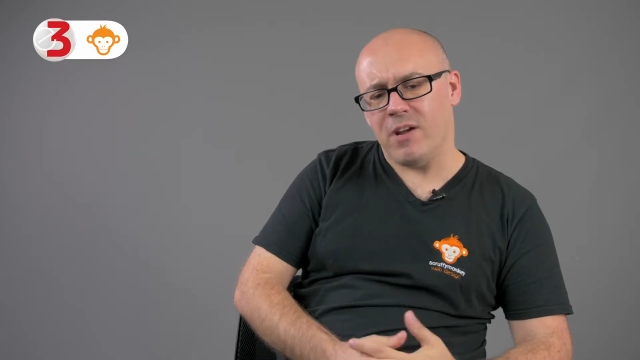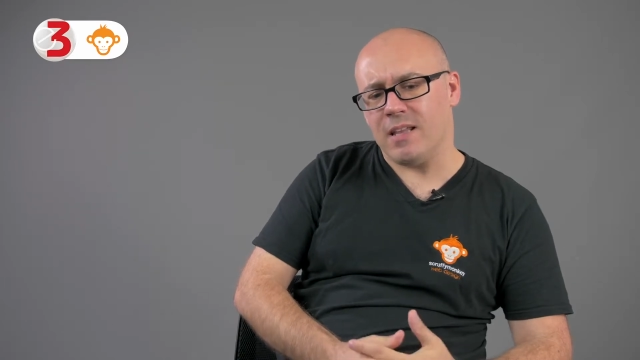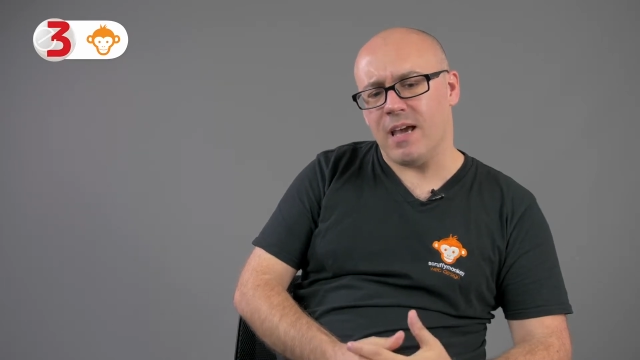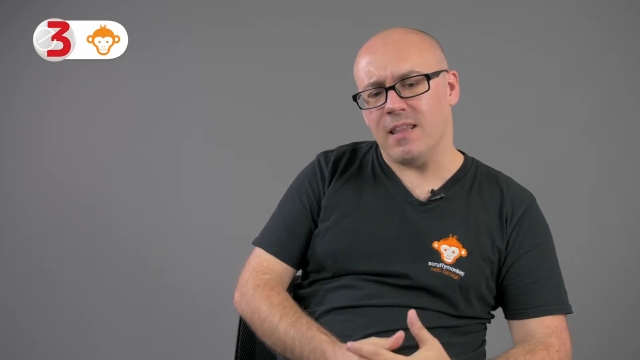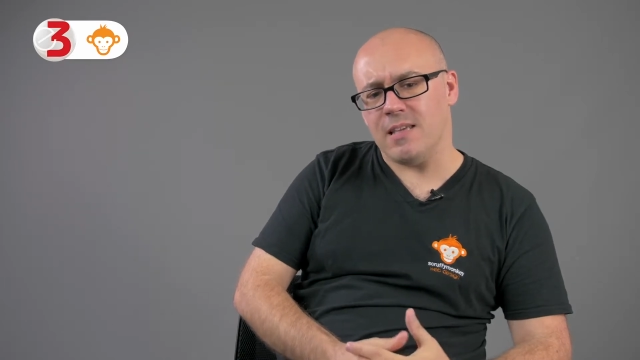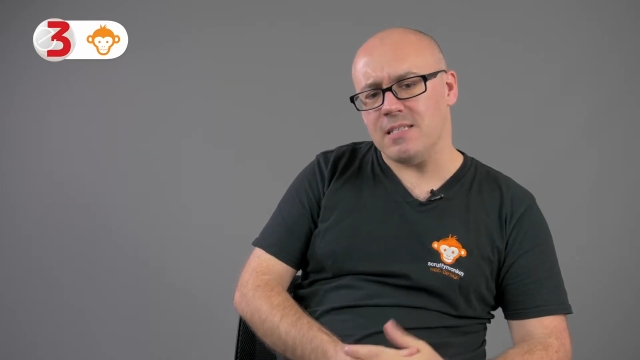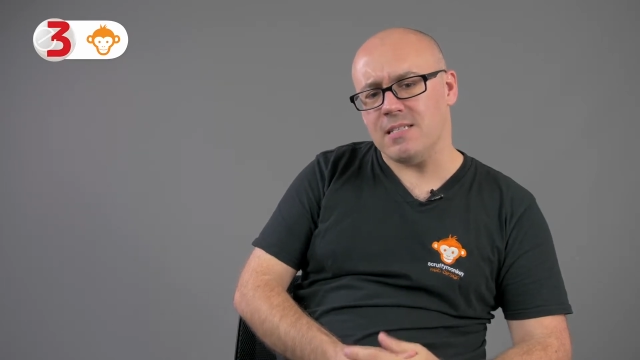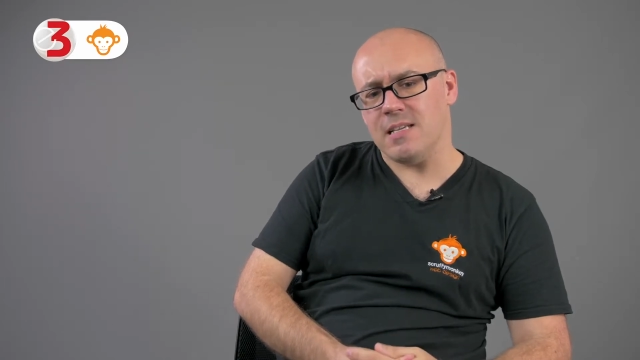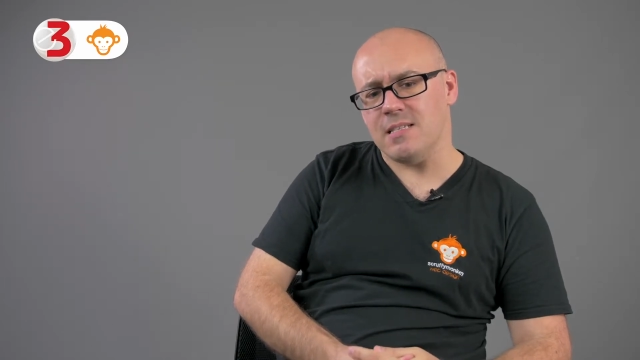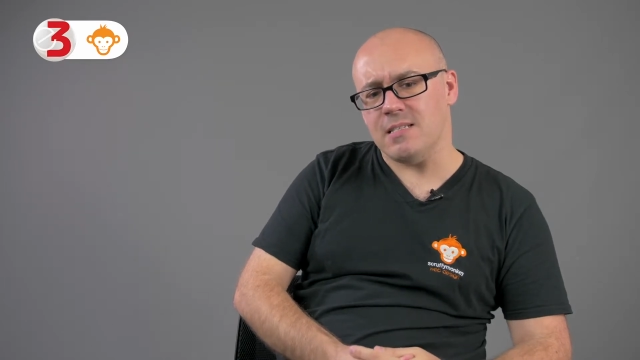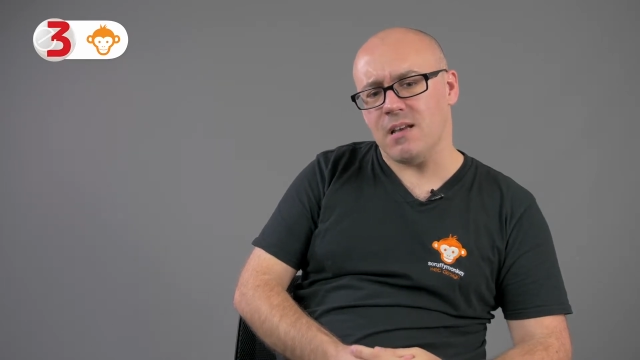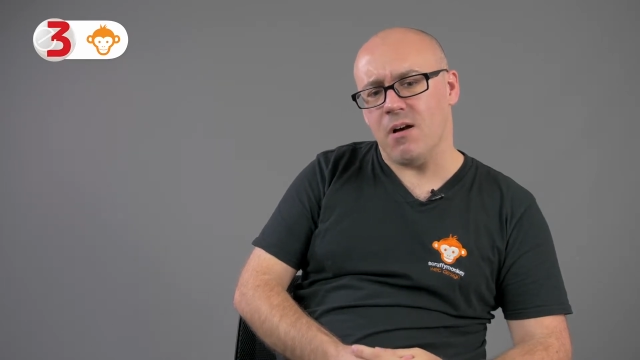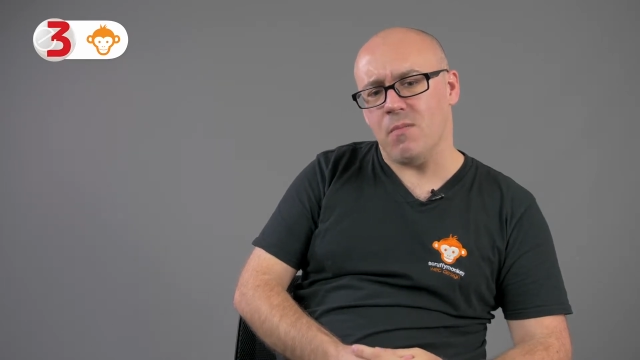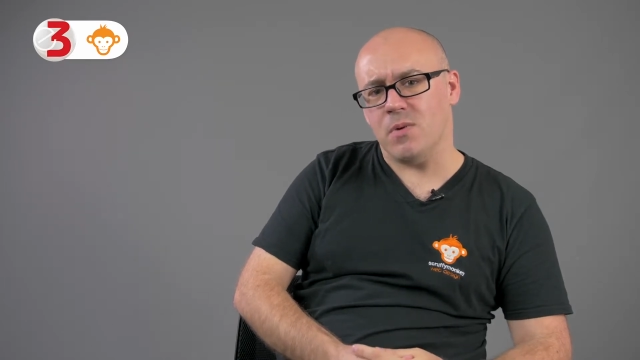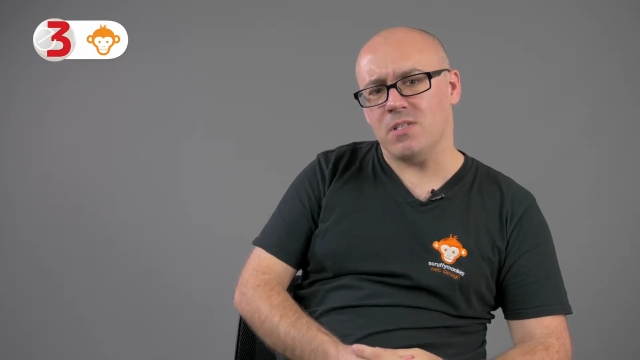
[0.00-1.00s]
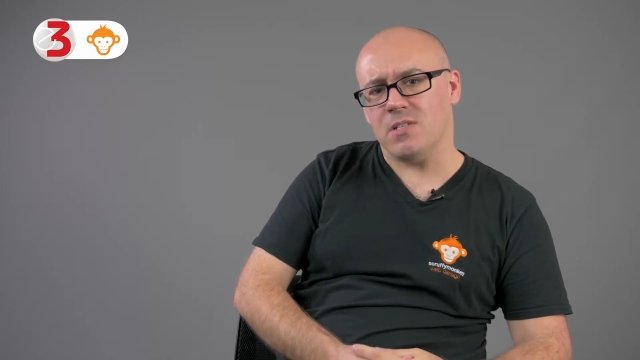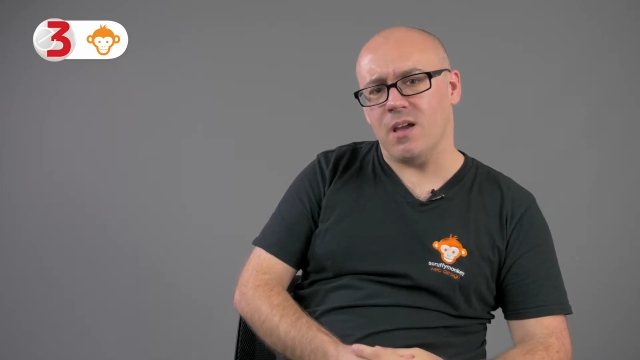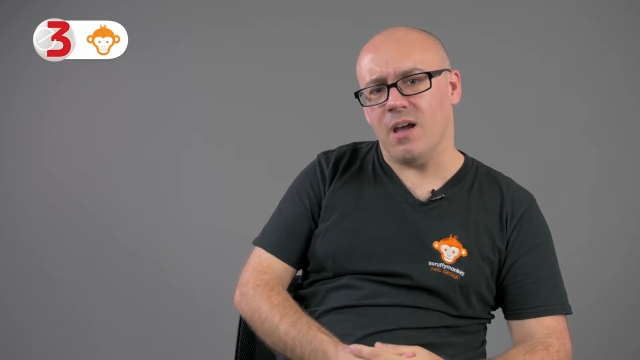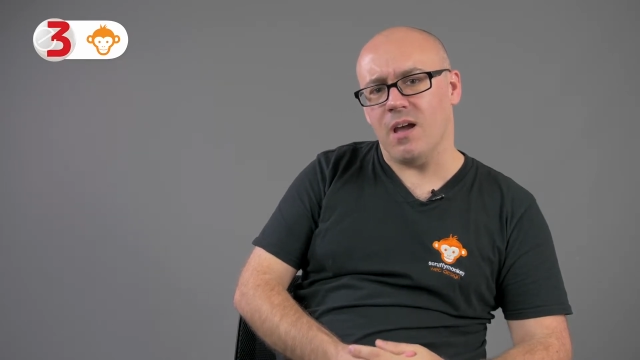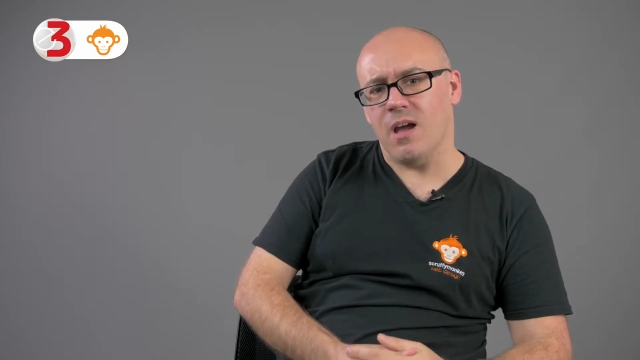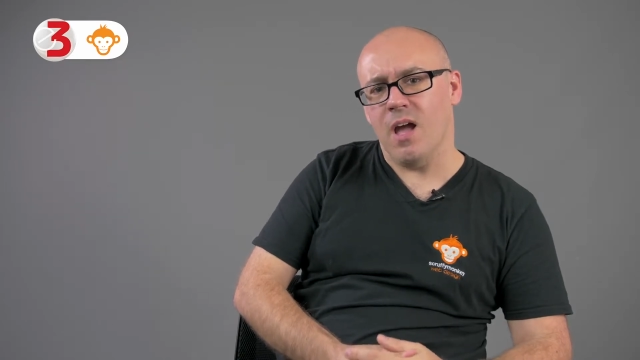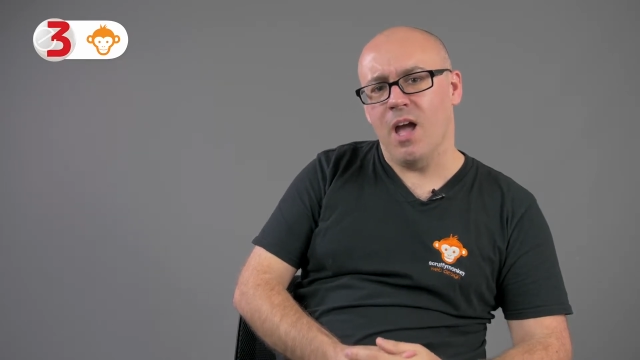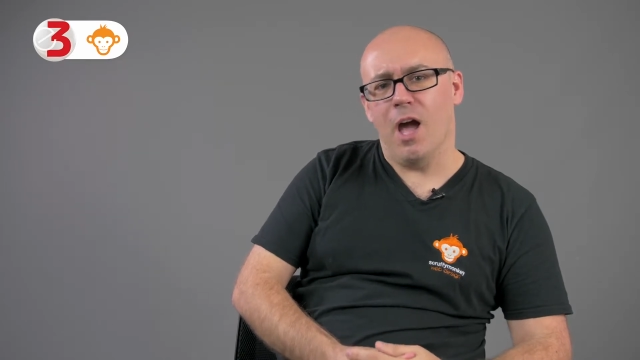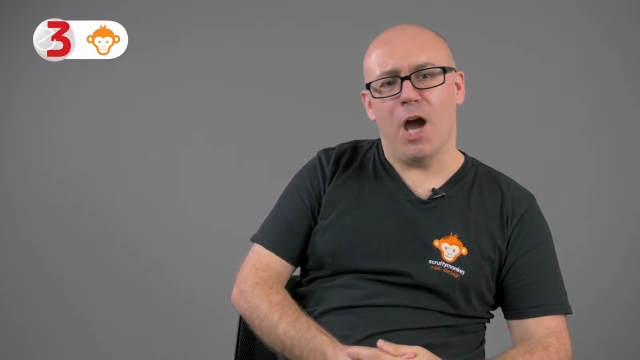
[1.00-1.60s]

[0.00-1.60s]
feel like this is almost a